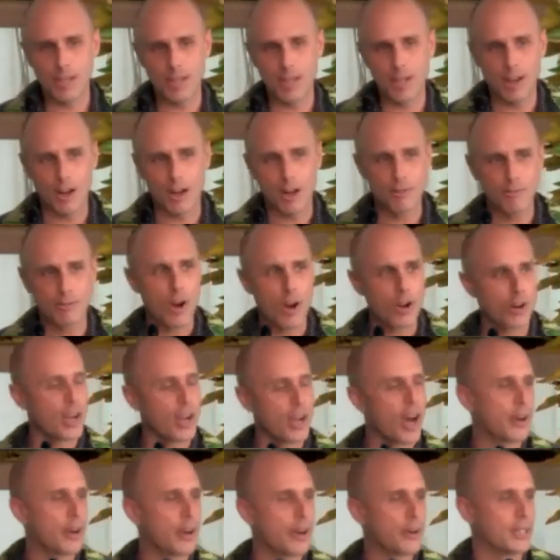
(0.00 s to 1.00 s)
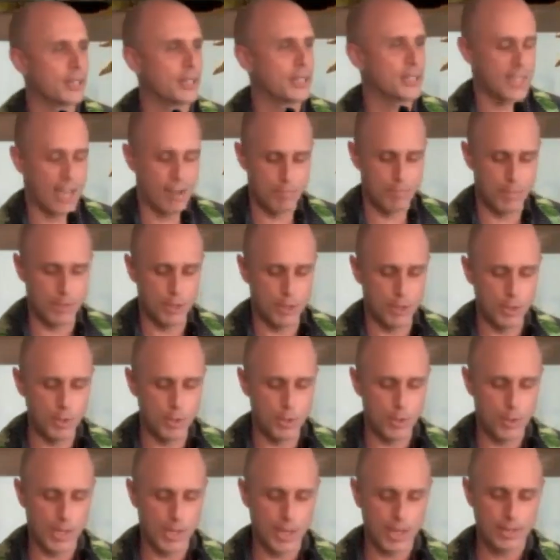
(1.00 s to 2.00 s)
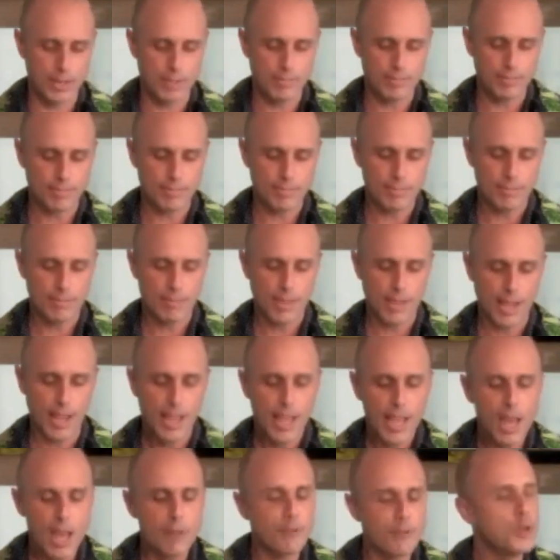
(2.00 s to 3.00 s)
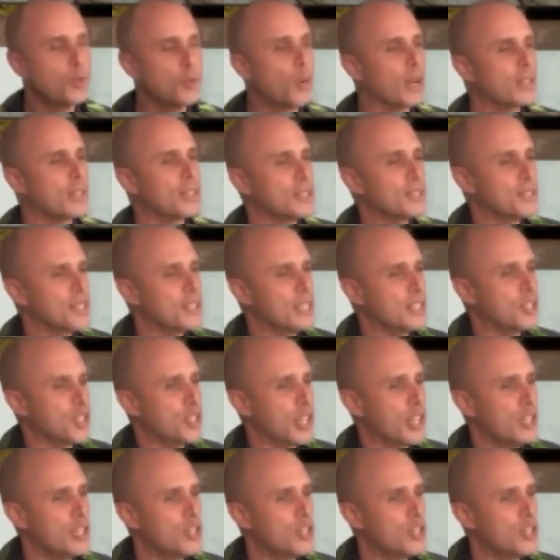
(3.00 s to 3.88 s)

of our congregants have been doing. If you want to see a change,